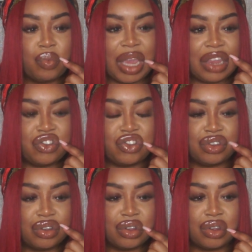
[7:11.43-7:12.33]

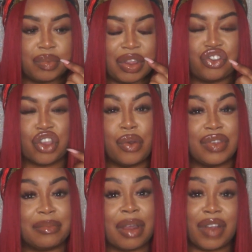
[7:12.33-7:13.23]
which
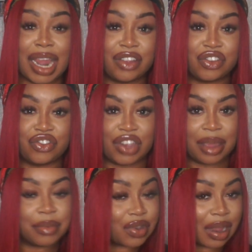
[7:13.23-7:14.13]
shows in my
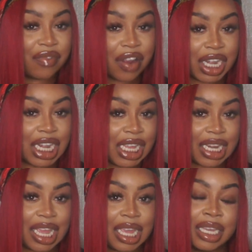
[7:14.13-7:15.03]
relationships, because I'm very
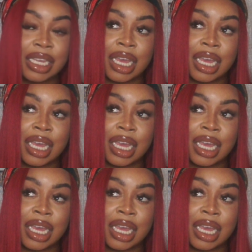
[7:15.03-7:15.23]
needy